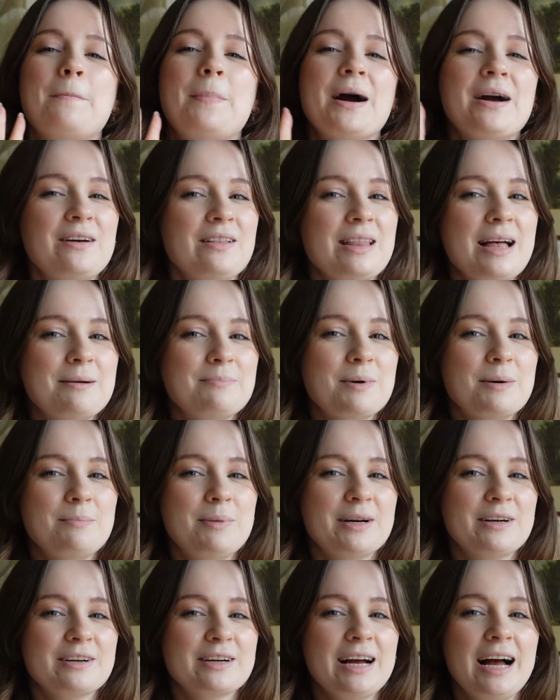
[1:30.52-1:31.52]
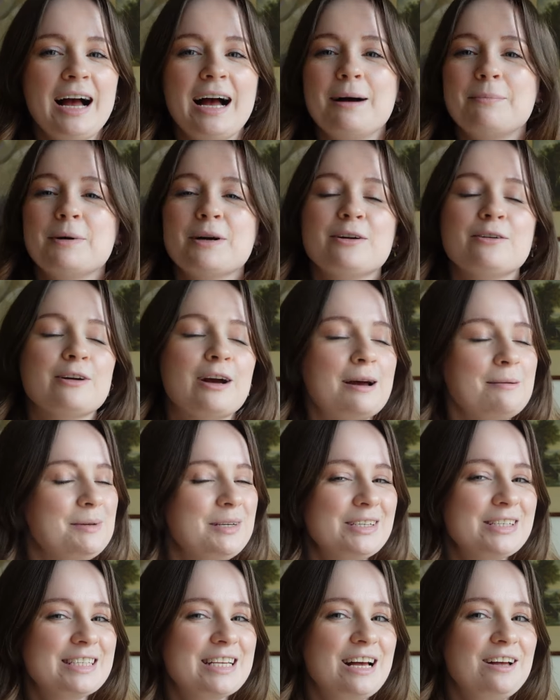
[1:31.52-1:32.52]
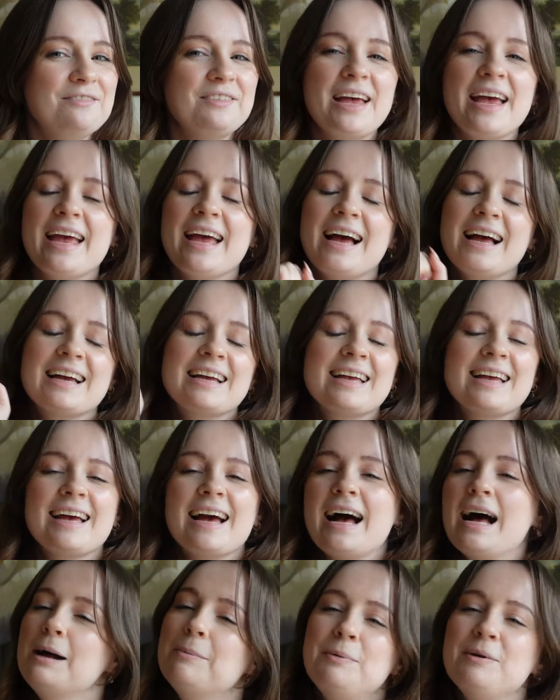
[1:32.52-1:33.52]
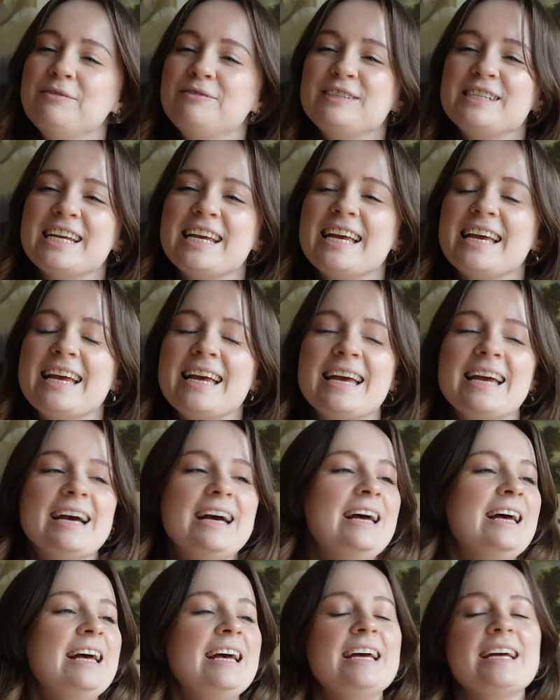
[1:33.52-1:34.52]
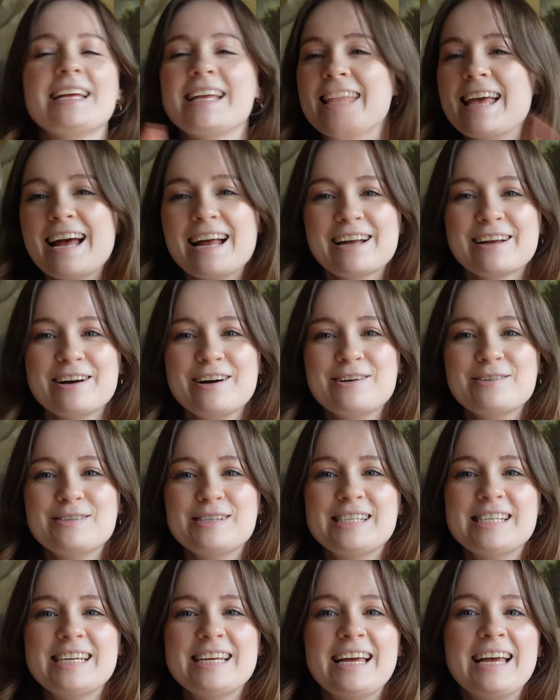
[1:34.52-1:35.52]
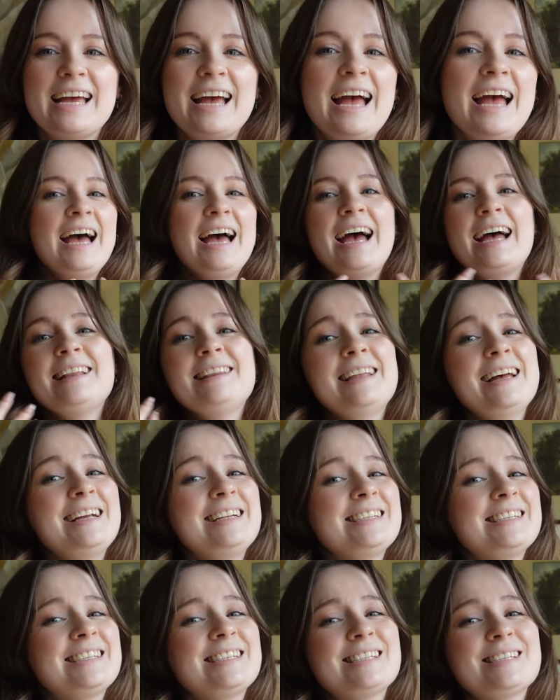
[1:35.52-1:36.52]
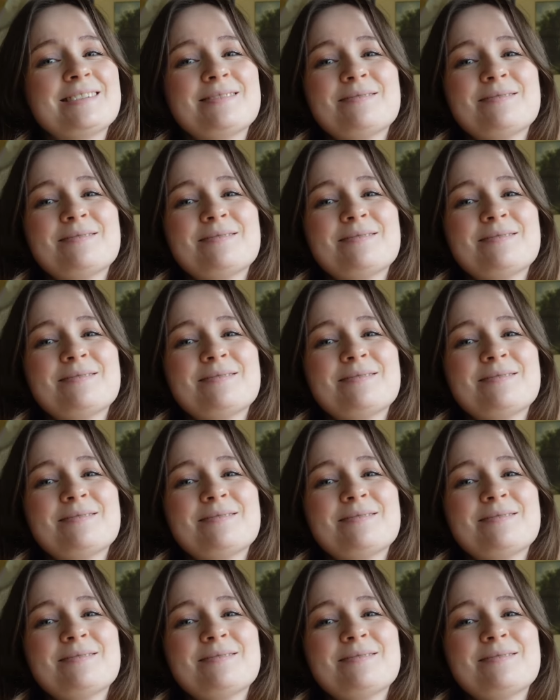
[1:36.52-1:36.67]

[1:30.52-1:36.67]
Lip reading: buckle up, a buttercup, grab yourself a cup of tea, get cozy, and let's